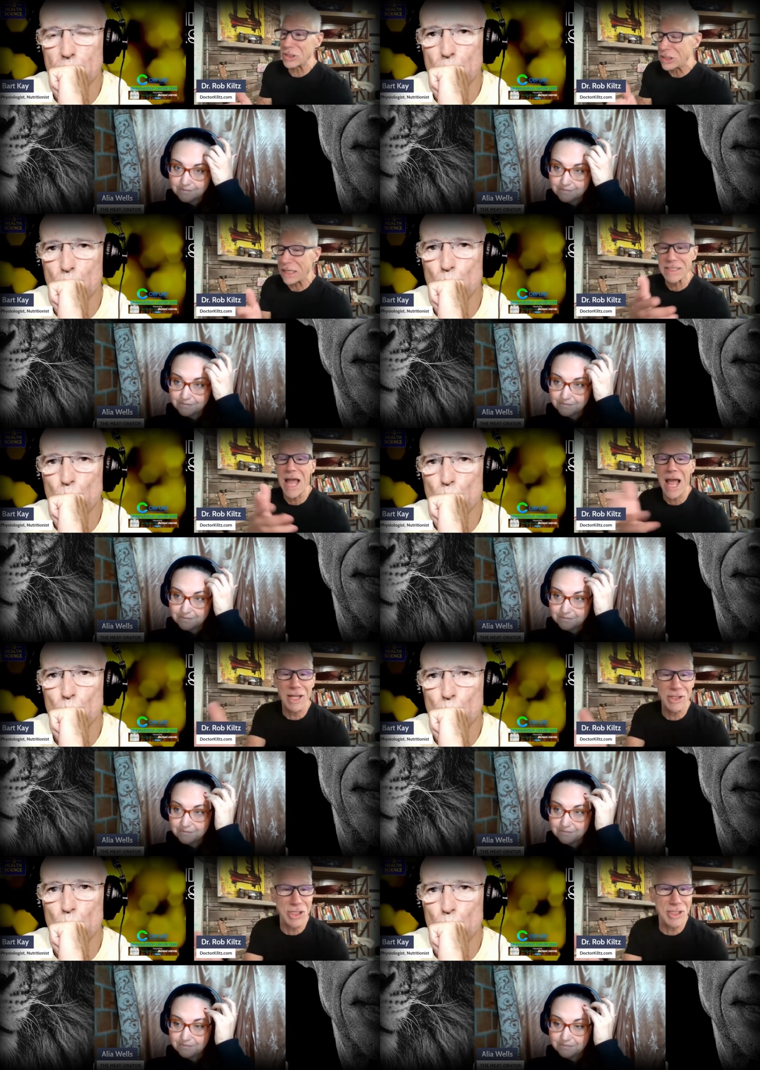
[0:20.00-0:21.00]

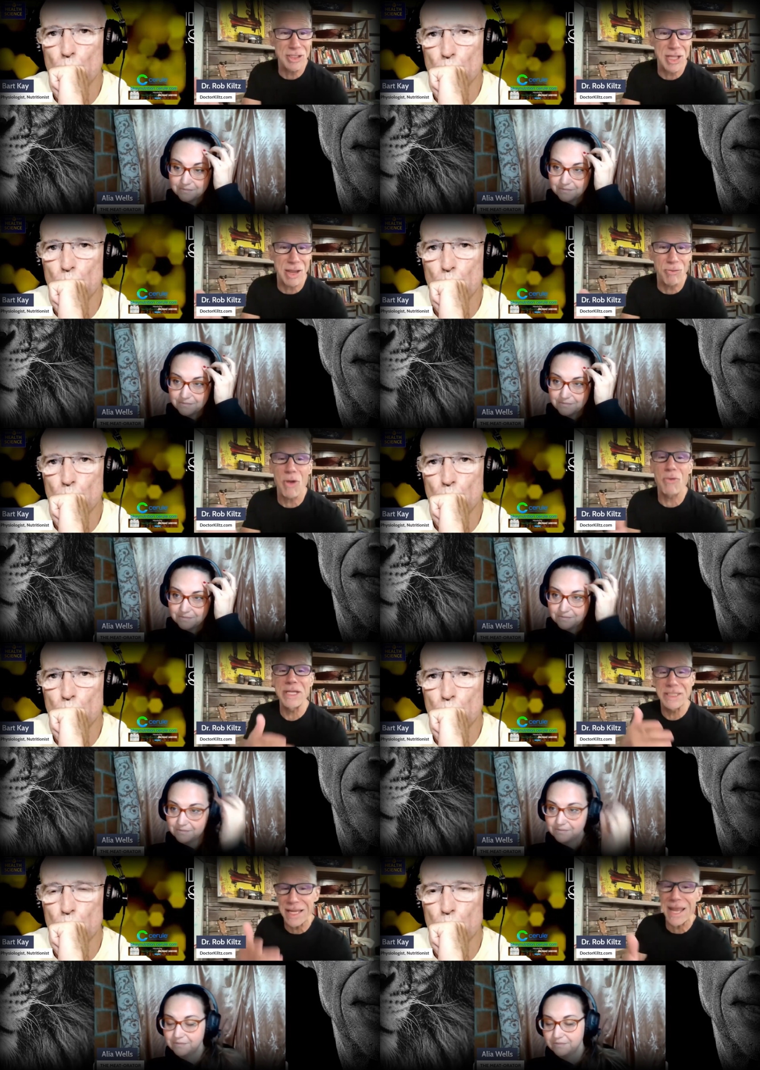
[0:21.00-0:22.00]
Speaker 1: technology is that what
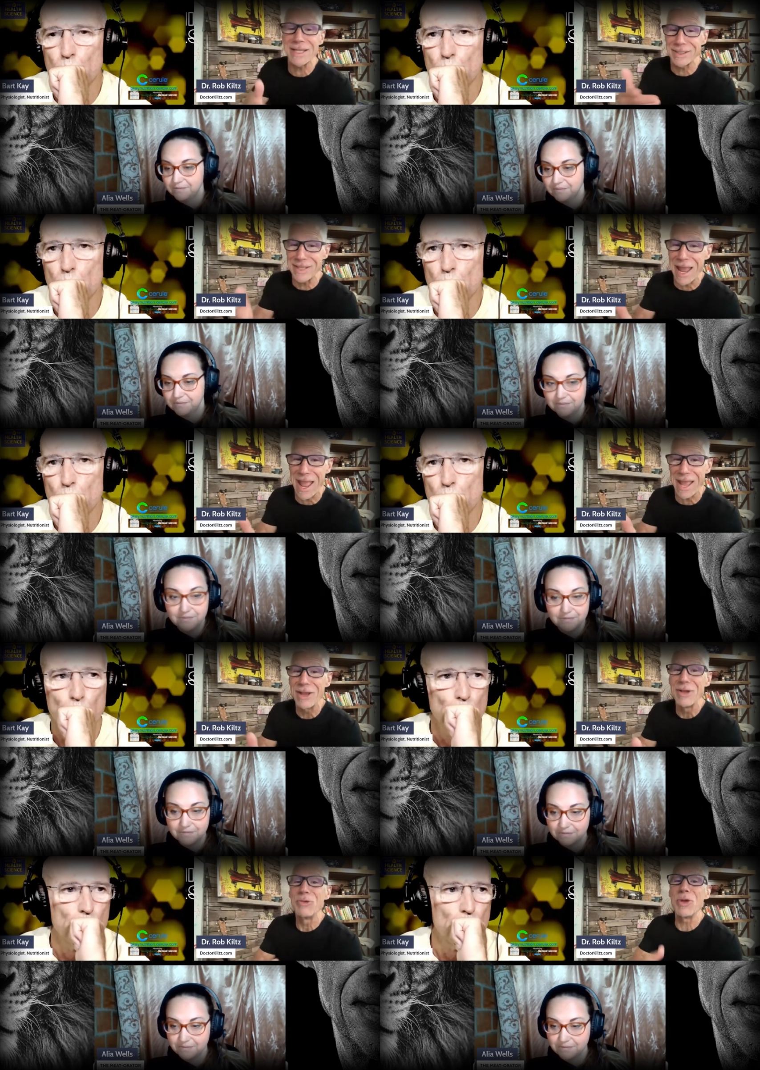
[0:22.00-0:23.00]
we say
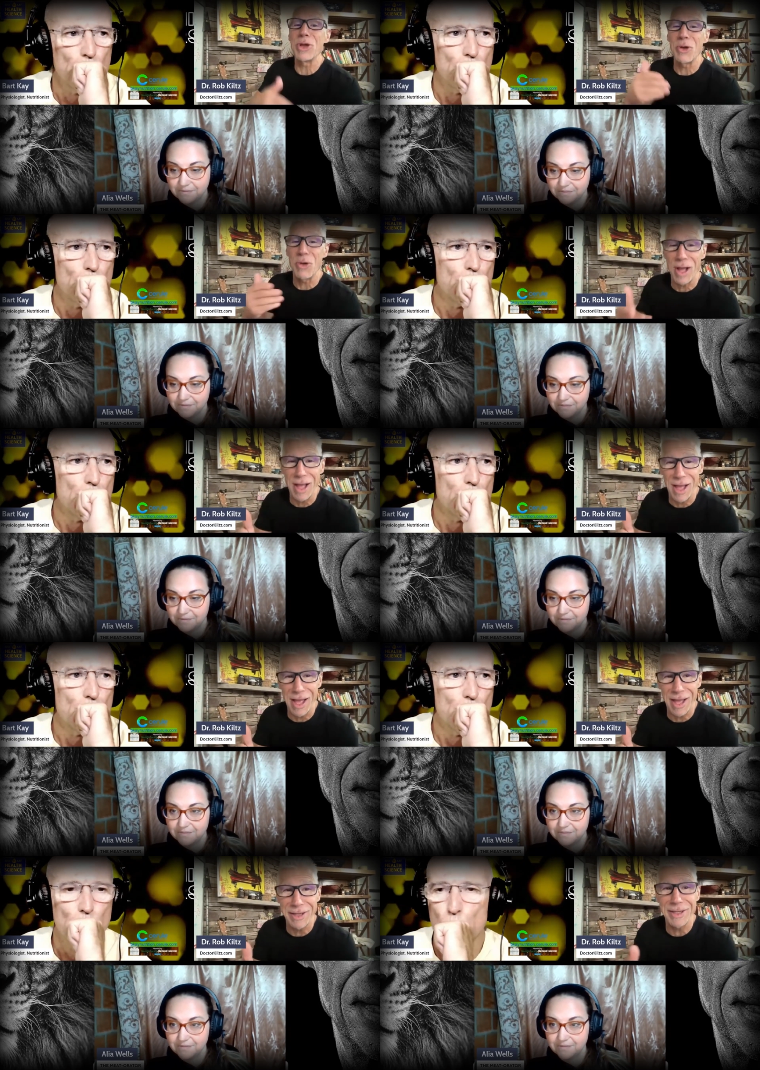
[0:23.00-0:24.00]
today will go
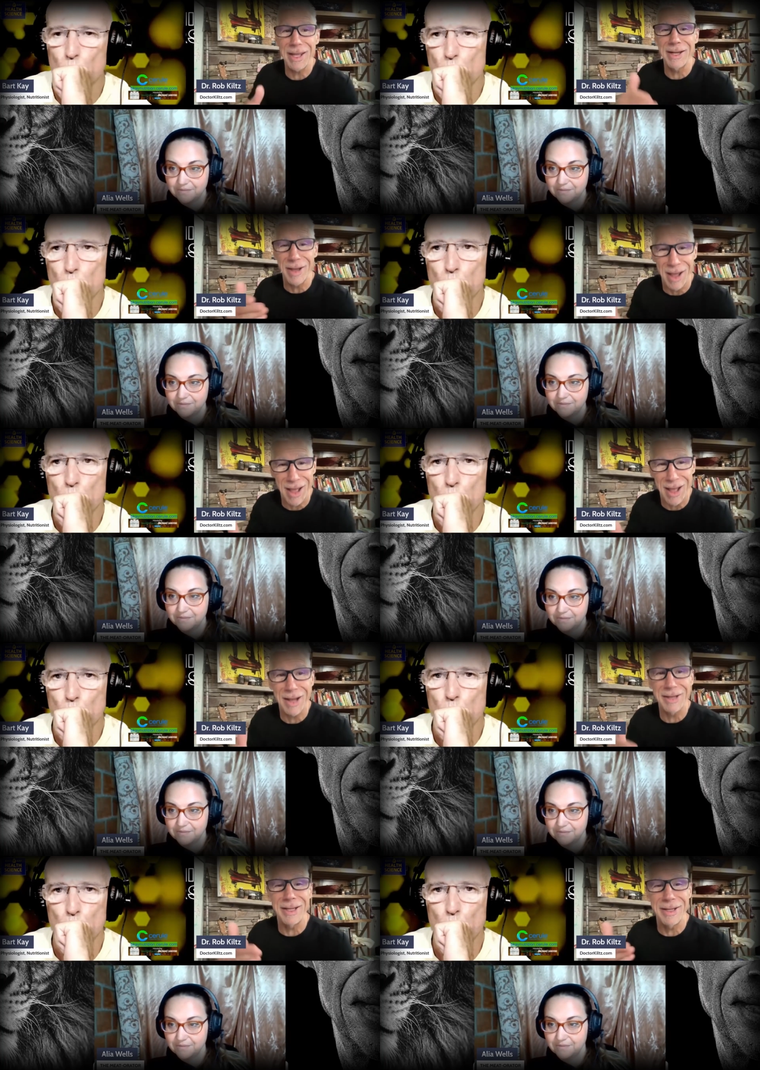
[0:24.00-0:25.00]
on and
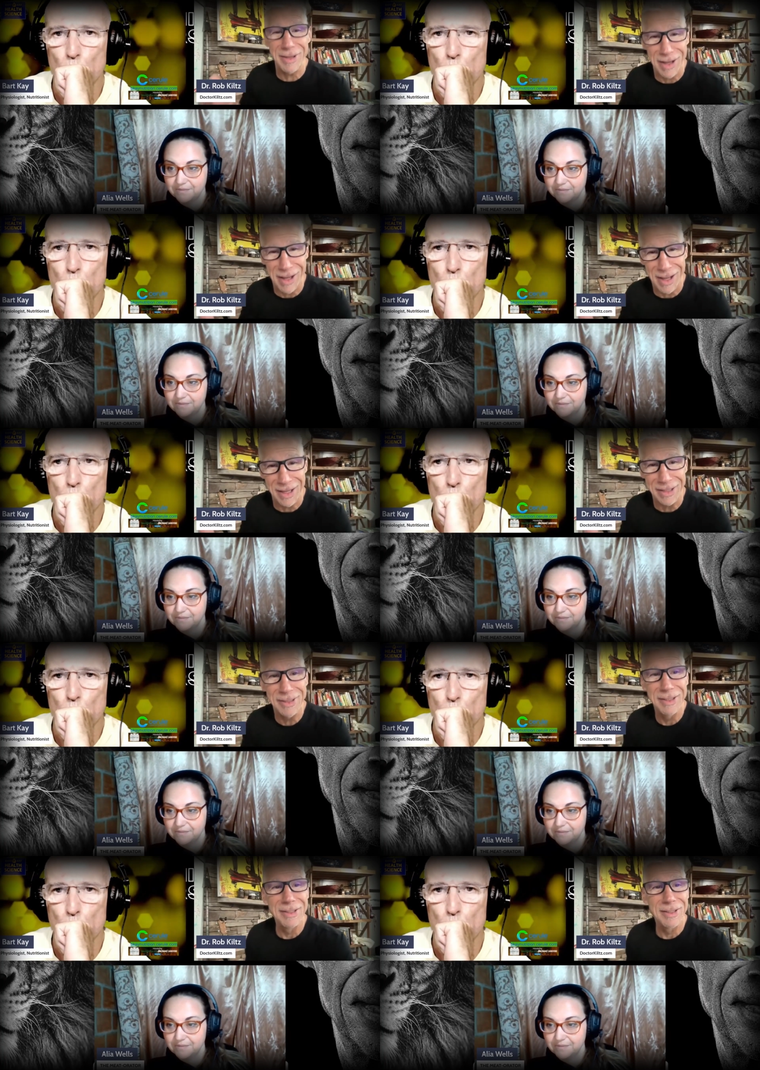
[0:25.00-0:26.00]
on and
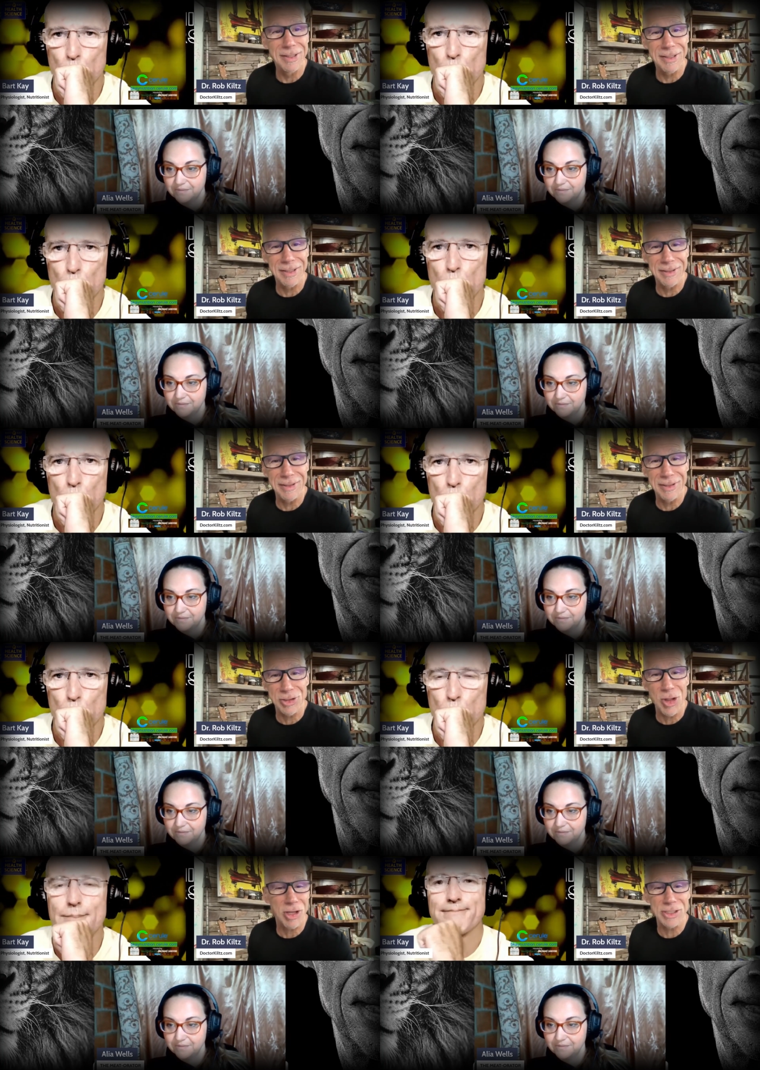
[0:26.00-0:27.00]
on
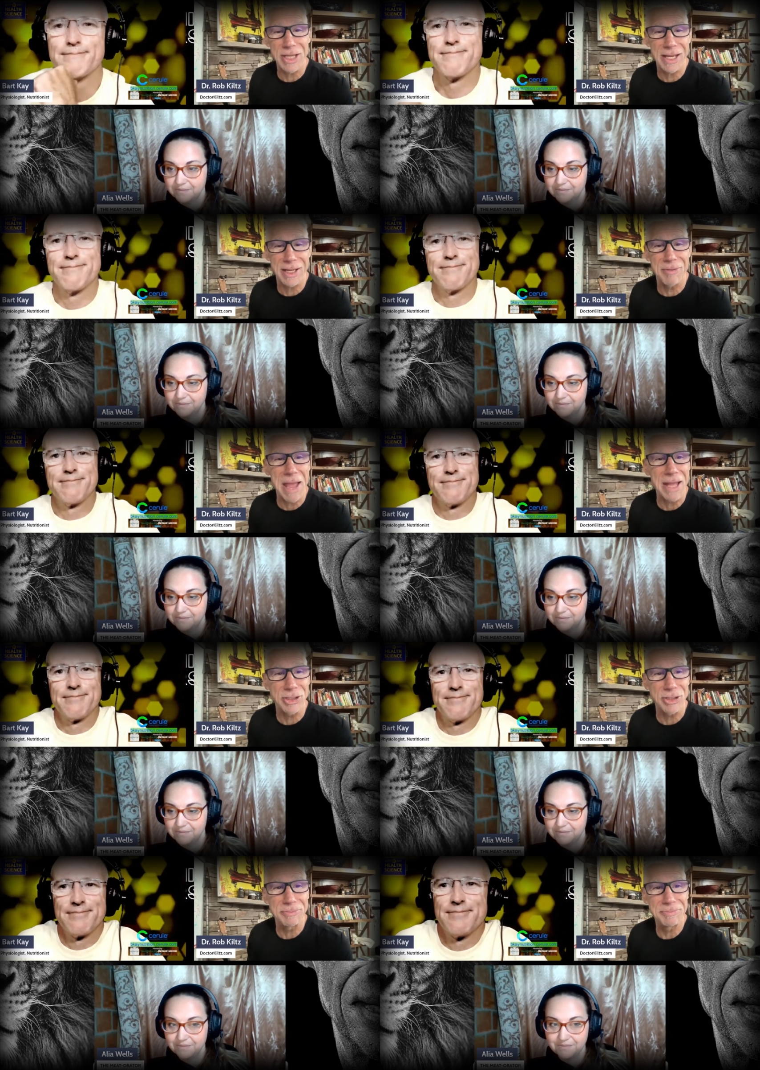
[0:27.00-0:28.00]
as long as I can
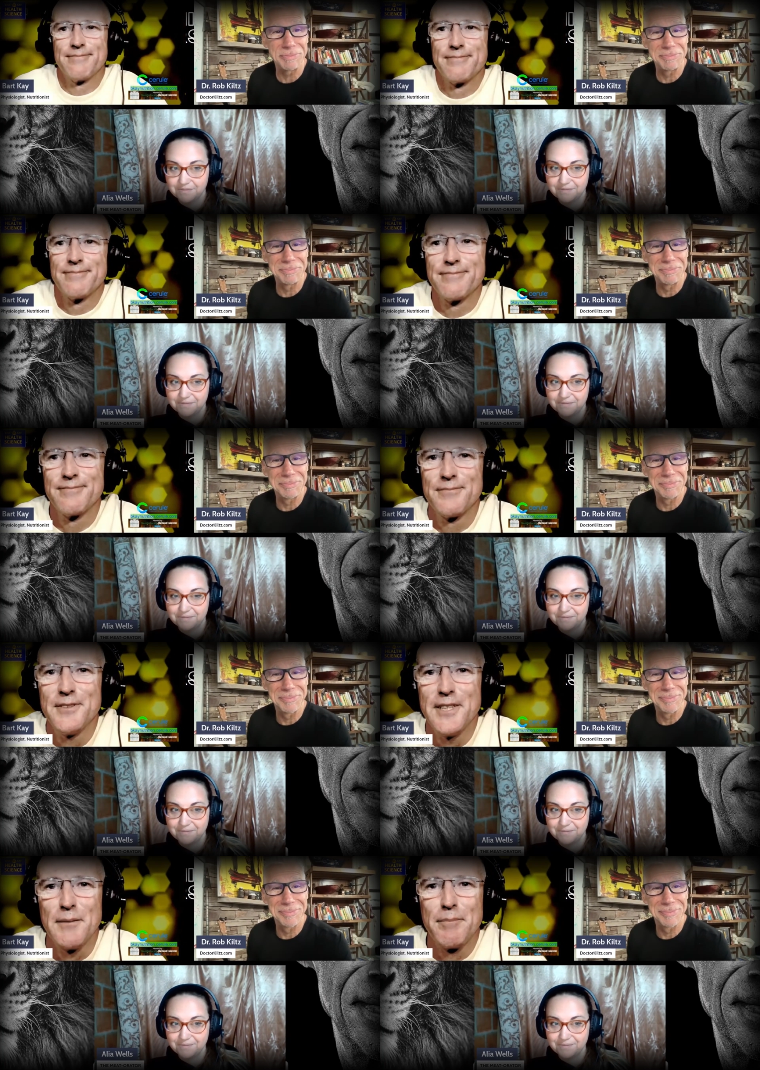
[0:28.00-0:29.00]
imagine.
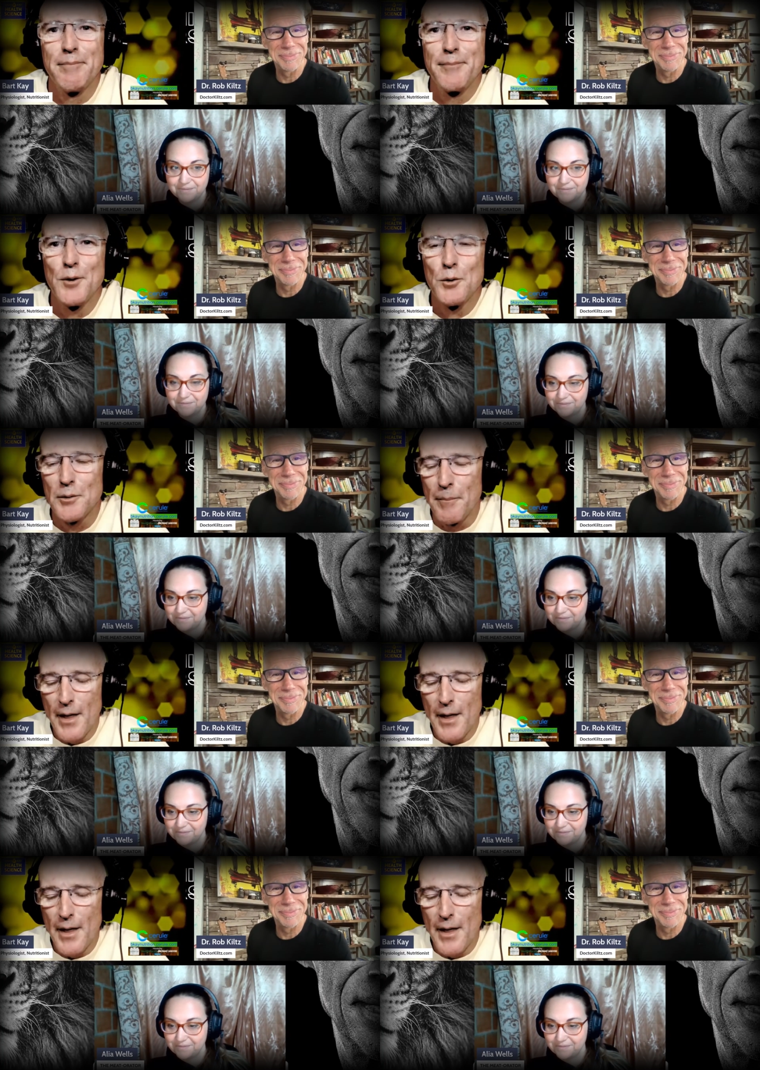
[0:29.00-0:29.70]
Speaker 2: Yeah, awesome.